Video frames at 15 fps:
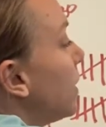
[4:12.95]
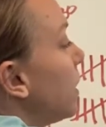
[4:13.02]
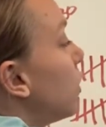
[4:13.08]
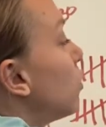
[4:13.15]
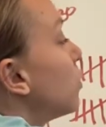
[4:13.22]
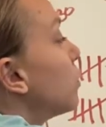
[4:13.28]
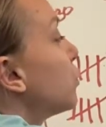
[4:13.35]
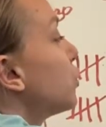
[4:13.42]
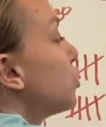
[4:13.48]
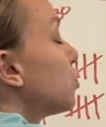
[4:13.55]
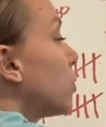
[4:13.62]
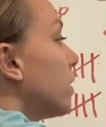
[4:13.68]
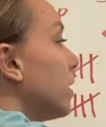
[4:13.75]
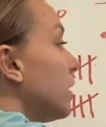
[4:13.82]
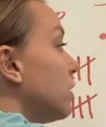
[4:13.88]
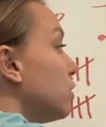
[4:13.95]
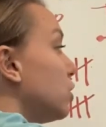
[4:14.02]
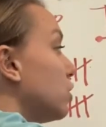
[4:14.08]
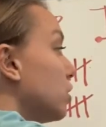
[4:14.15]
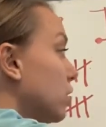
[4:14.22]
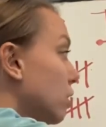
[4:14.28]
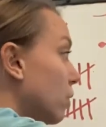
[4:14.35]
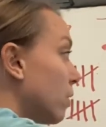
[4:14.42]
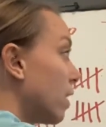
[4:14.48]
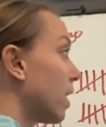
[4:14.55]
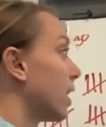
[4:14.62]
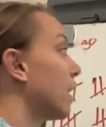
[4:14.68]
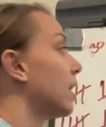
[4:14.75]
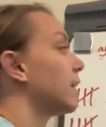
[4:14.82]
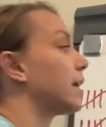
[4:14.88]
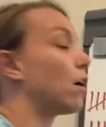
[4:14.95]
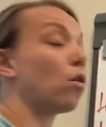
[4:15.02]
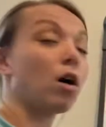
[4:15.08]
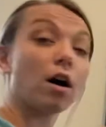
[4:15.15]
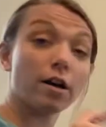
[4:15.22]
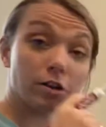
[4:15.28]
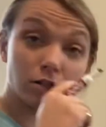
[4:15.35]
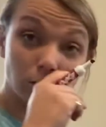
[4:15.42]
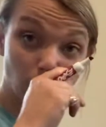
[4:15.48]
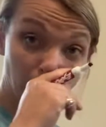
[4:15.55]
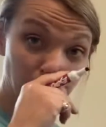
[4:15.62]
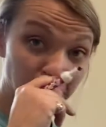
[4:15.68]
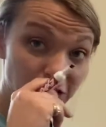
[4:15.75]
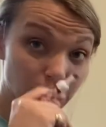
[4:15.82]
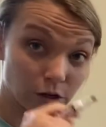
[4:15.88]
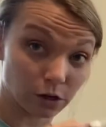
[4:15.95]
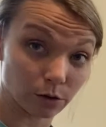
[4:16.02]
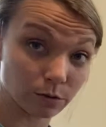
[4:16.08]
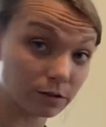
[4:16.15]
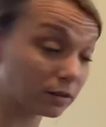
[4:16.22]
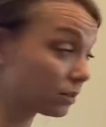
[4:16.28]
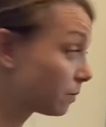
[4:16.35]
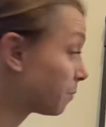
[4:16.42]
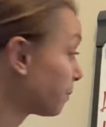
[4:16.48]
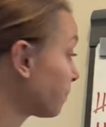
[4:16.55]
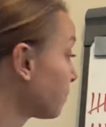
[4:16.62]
equals 22. Now on to our 2s.